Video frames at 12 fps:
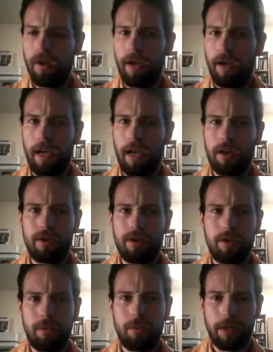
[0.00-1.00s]
And
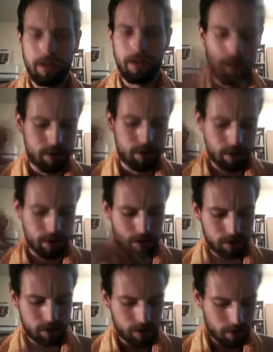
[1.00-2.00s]
when he does
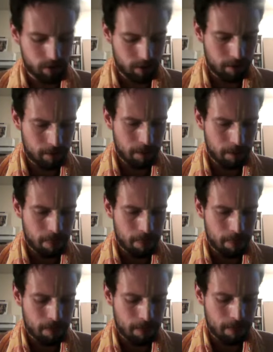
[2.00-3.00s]
this,
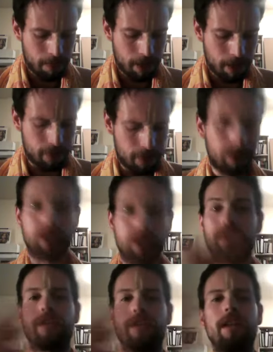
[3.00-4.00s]
the
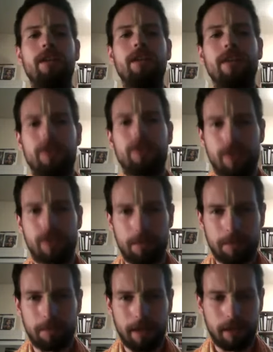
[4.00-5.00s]
next cycle of ages
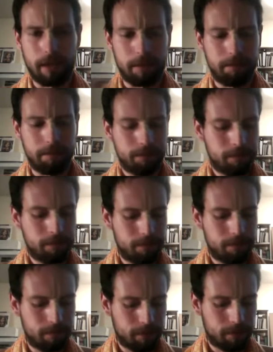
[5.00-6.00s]
comes back in.
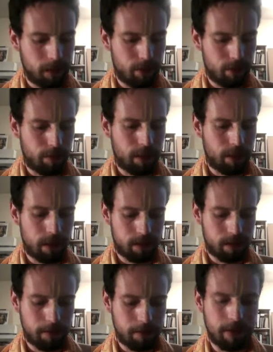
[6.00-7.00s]
And Sri Radha
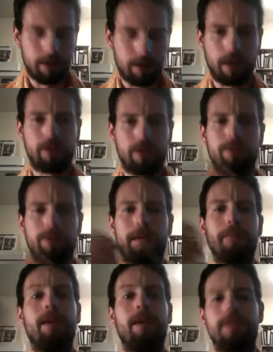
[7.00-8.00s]
expands as
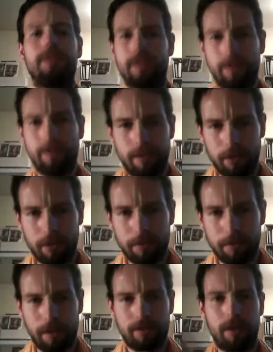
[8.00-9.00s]
Padmavati in those
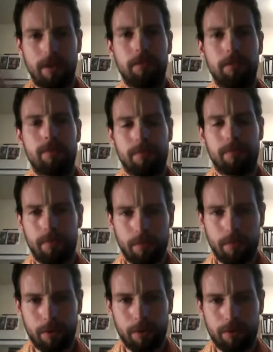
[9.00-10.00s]
pastimes
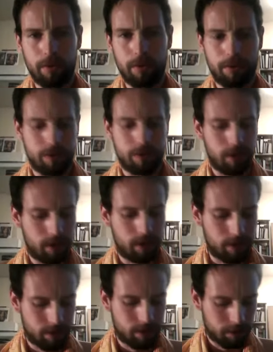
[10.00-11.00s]
for Sri Krishna like
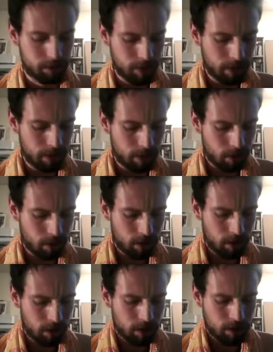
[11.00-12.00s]
this.
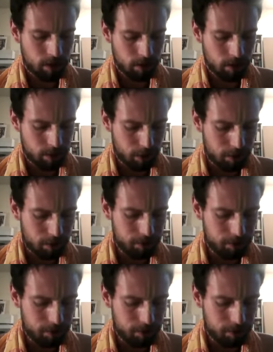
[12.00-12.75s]
So